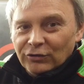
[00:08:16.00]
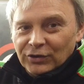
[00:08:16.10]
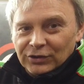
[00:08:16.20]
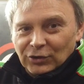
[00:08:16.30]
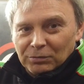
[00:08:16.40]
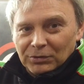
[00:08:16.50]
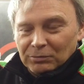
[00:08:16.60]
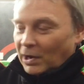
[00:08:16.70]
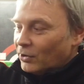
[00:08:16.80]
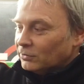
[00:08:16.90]
over the top
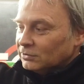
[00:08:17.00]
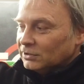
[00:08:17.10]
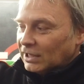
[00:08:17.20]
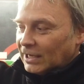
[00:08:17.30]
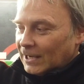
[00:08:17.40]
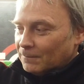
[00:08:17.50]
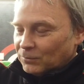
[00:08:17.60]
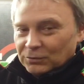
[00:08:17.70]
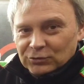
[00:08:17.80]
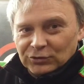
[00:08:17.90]
of the barrel
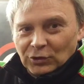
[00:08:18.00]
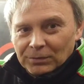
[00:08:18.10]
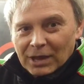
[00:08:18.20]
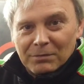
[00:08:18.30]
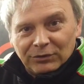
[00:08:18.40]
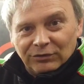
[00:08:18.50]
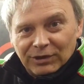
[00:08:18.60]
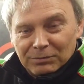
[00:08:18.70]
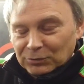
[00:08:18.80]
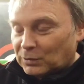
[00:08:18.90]
to stop that muzzle
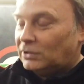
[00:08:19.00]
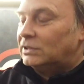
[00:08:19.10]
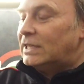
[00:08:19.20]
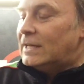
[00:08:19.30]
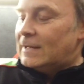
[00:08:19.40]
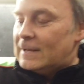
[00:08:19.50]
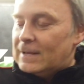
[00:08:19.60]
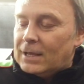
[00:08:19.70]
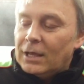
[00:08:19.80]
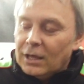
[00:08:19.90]
flip as well.
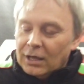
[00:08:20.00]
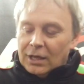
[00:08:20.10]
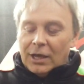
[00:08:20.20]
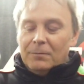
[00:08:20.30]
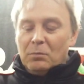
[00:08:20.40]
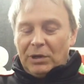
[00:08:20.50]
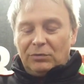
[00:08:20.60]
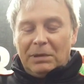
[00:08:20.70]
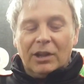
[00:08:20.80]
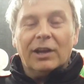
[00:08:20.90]
But
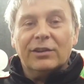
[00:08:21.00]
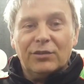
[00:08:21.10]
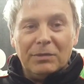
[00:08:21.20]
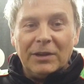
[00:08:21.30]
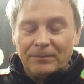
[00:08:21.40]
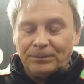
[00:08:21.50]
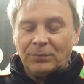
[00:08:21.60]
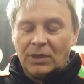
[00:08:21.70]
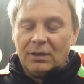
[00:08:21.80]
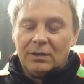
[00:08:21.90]
it's a bit lighter for me.
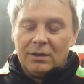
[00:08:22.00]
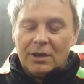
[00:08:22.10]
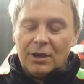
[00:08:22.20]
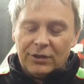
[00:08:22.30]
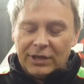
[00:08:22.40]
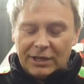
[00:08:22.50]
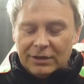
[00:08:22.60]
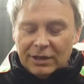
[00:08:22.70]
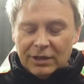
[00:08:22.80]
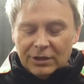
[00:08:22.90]
Other than
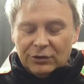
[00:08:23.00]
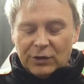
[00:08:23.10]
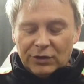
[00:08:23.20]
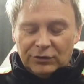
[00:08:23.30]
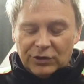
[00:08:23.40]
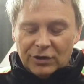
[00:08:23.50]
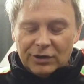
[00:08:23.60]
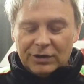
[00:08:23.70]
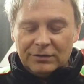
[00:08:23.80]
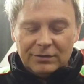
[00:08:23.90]
that, trigger's
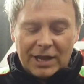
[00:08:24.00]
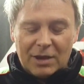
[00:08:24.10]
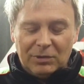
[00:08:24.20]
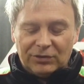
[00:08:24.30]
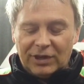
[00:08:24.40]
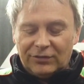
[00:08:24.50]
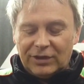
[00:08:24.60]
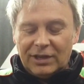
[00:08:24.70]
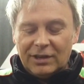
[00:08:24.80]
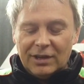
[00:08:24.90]
jarred, ambi
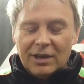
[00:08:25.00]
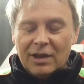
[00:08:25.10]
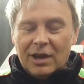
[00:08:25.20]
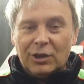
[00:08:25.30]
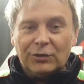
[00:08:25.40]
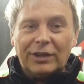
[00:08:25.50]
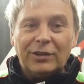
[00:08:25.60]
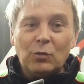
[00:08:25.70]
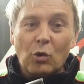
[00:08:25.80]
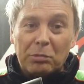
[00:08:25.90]
safety. I use
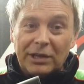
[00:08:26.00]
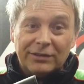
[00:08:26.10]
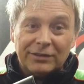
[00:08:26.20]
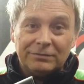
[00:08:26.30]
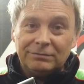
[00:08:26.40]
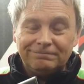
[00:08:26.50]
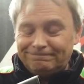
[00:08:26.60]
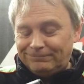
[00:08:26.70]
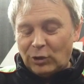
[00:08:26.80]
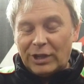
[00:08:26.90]
anti-walk pins.
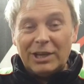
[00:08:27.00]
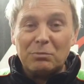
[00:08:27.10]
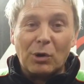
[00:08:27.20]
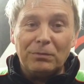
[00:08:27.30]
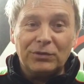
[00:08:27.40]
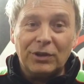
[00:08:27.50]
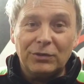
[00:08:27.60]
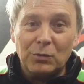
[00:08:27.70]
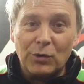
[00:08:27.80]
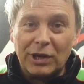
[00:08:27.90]
Not any problems in
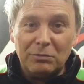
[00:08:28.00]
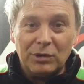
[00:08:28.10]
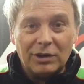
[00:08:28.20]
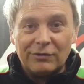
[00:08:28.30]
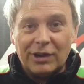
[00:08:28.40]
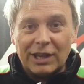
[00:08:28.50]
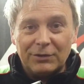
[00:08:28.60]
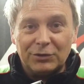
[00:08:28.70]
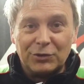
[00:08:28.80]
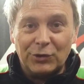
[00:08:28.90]
terms of walking, but I'd rather
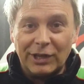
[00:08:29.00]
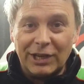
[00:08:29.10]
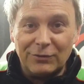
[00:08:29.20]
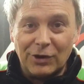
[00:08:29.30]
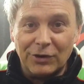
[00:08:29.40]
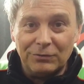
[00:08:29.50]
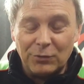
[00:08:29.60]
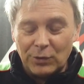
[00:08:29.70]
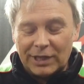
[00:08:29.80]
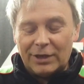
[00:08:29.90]
have it screwing in rather than
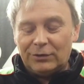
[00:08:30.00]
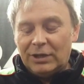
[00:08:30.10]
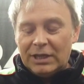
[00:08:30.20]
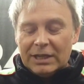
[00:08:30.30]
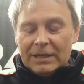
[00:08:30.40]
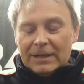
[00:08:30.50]
falling out.